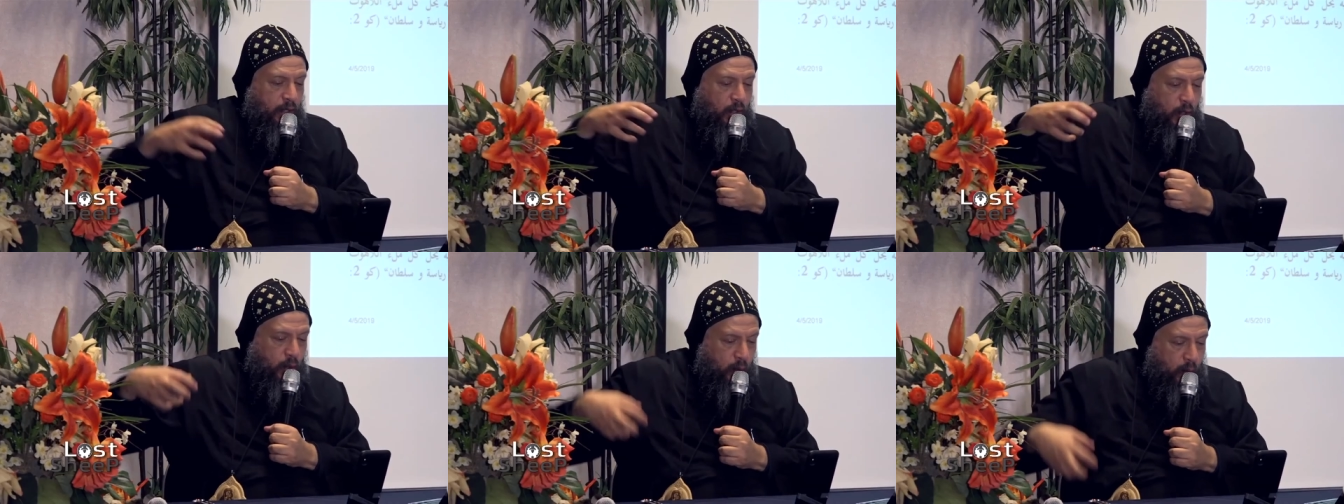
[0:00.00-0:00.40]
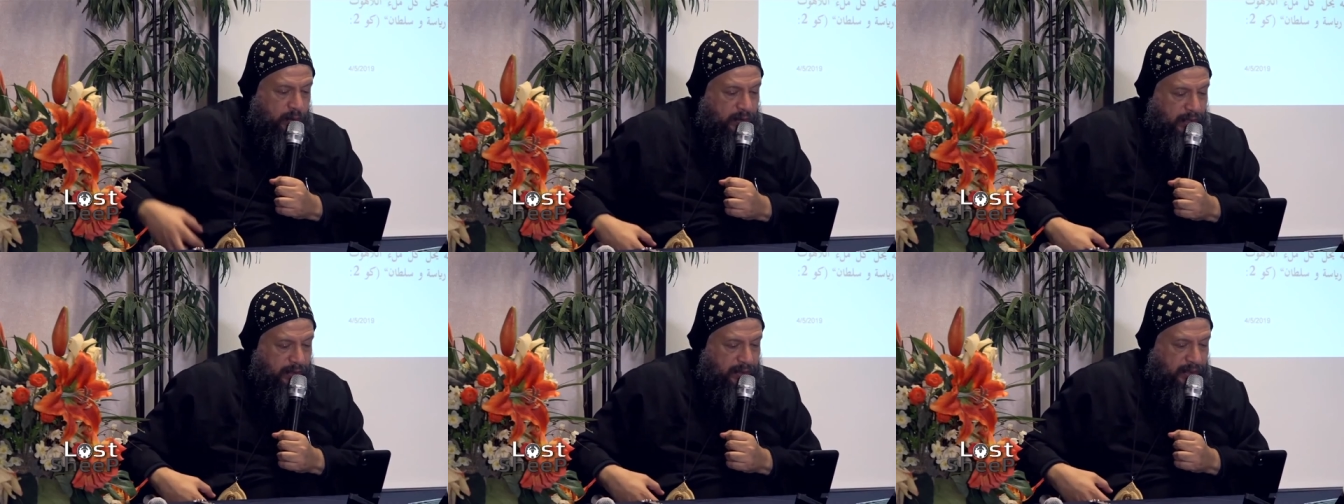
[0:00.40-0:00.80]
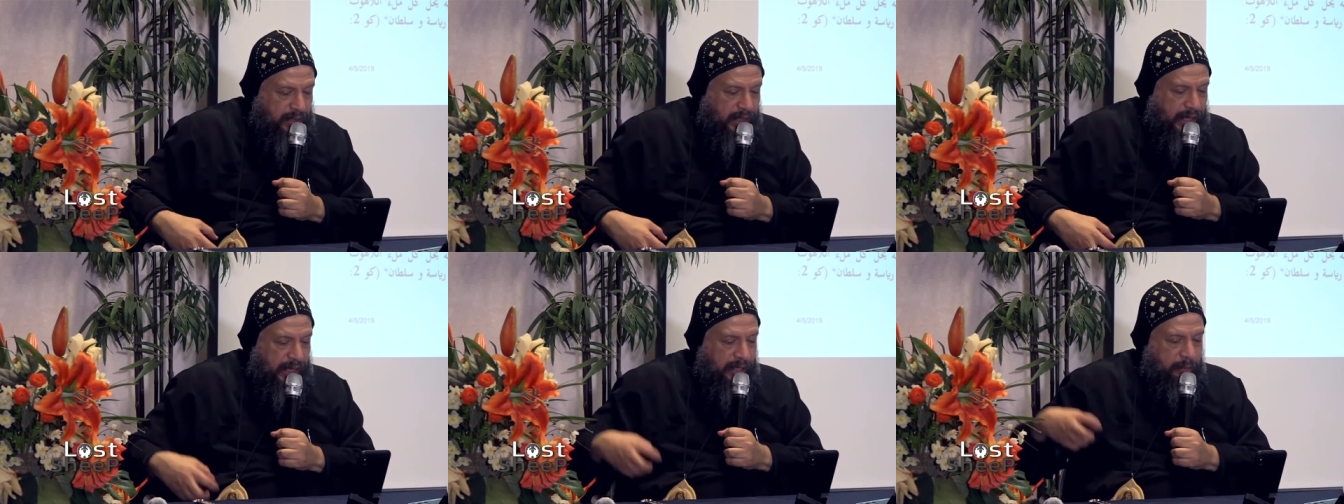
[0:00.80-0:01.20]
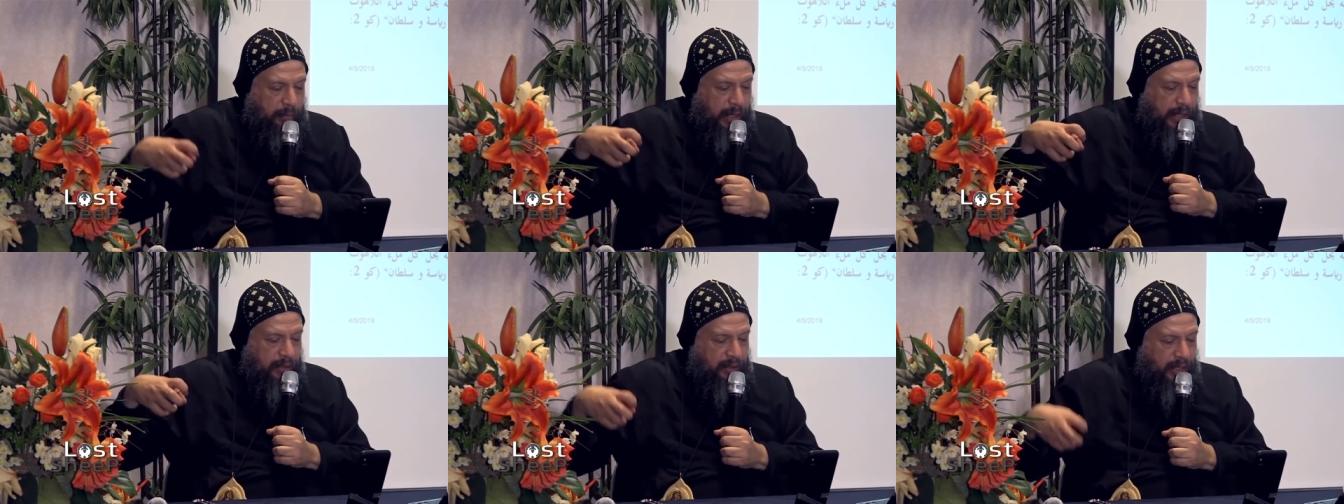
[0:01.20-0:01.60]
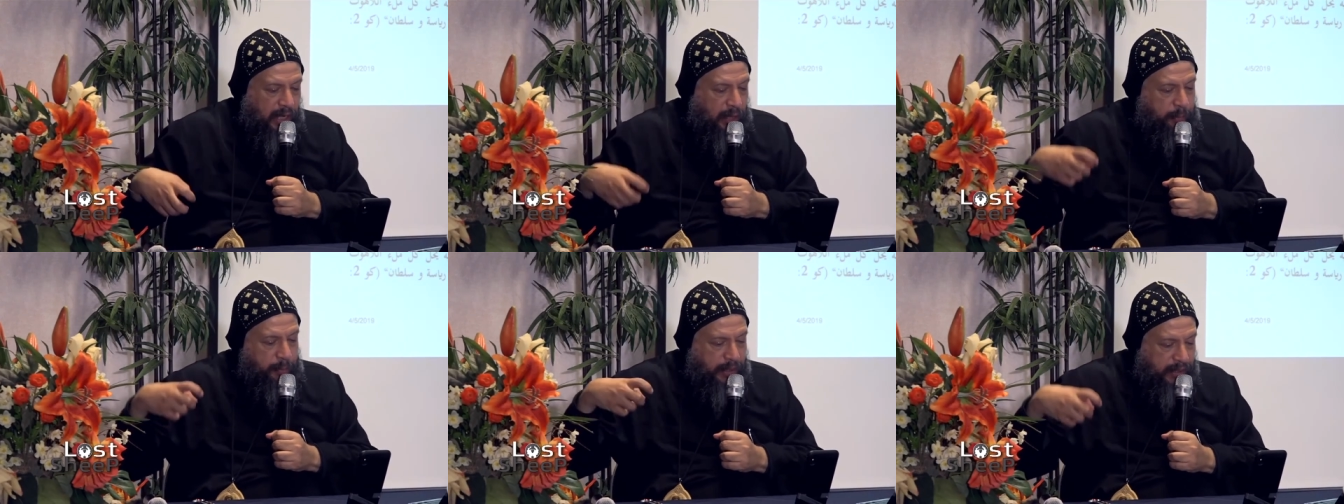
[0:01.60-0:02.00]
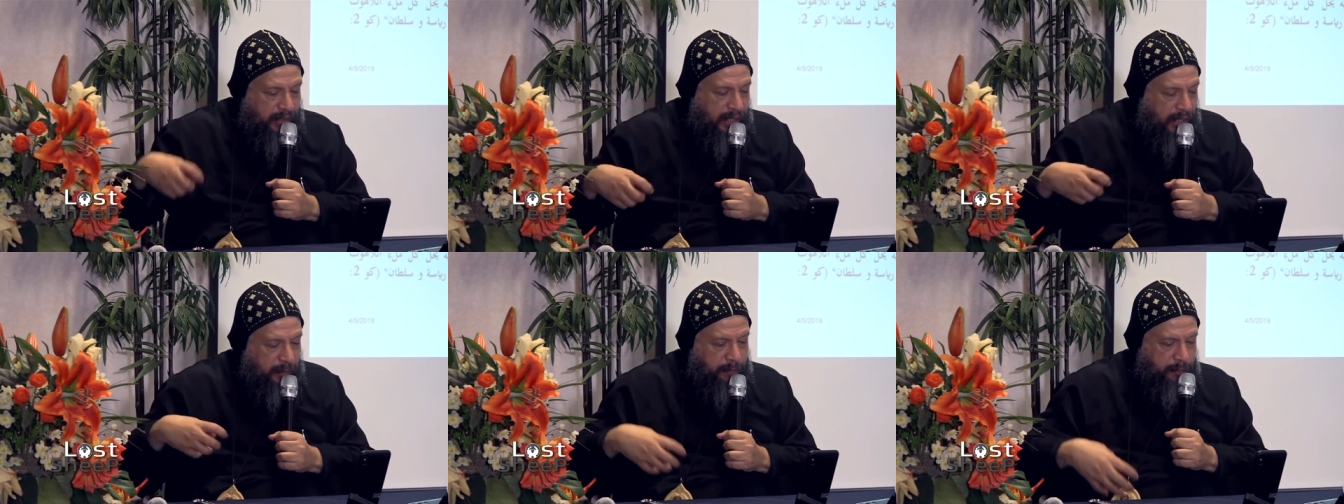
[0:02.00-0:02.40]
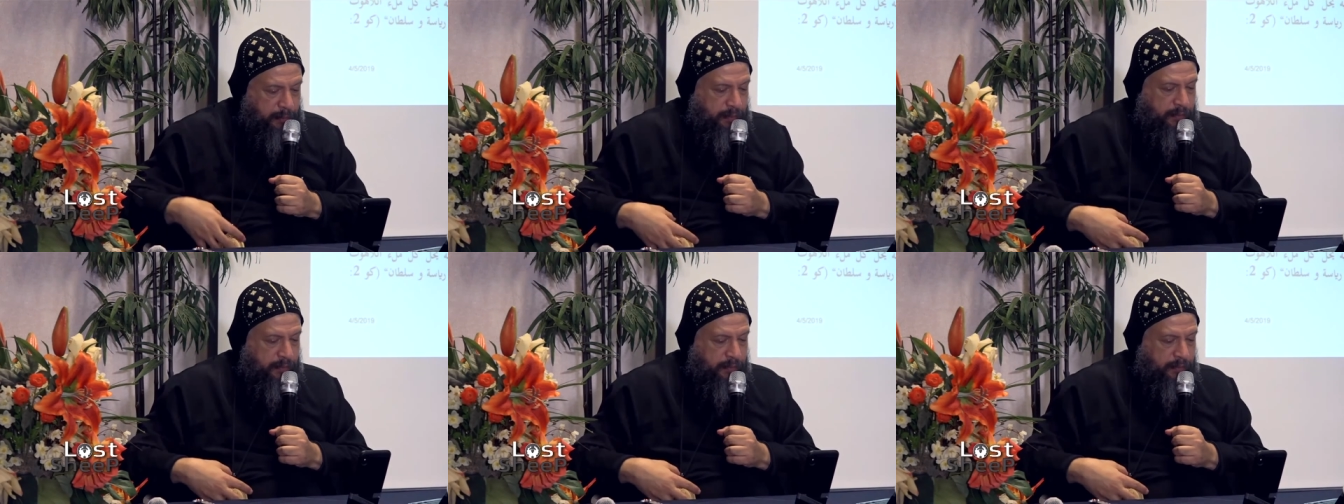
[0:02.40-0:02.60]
Rooted and built up in him,